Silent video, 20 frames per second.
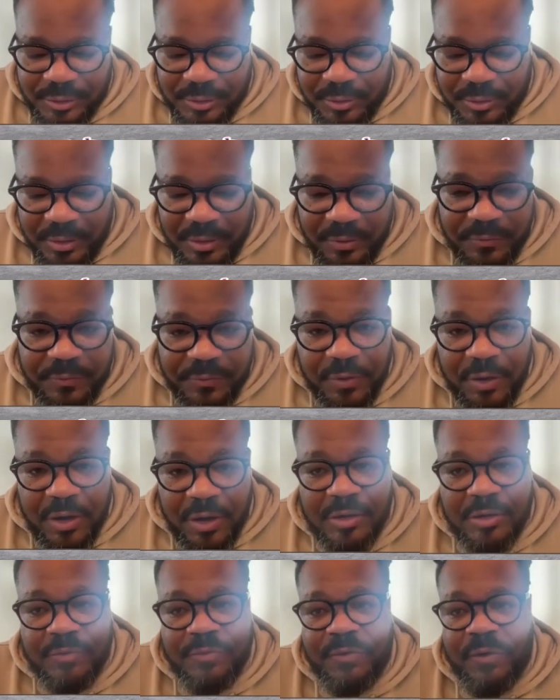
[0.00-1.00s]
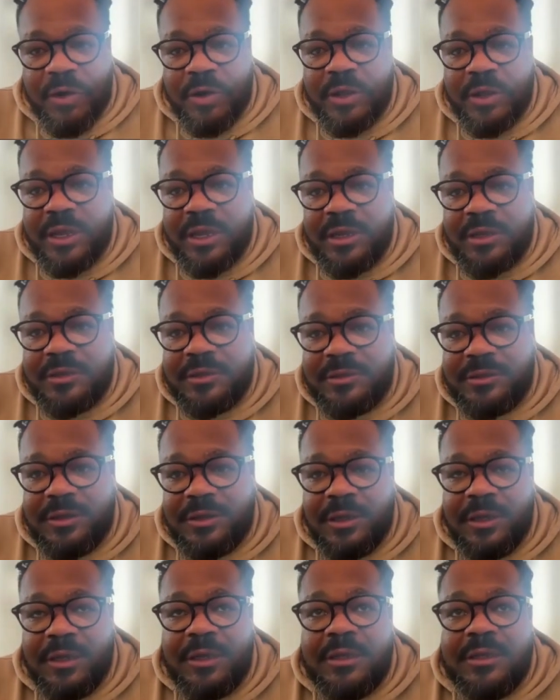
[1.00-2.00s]
during four four years
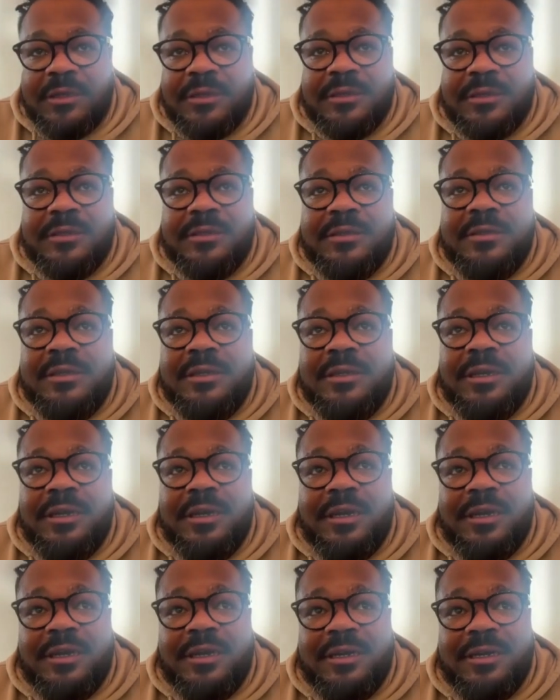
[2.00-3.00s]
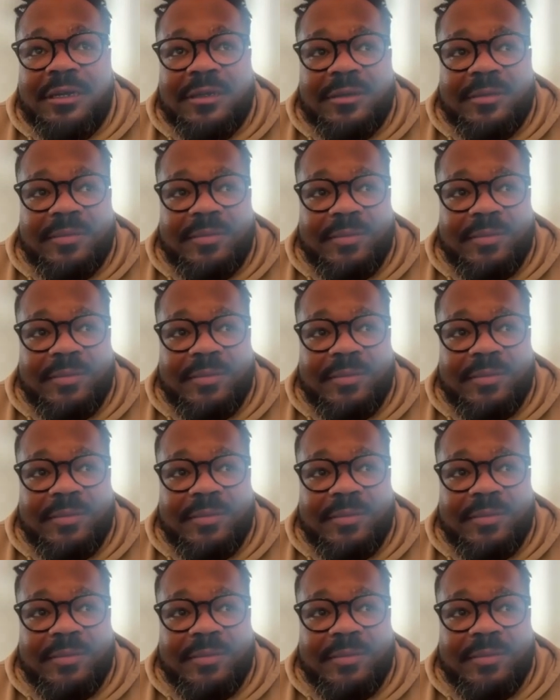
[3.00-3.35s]
they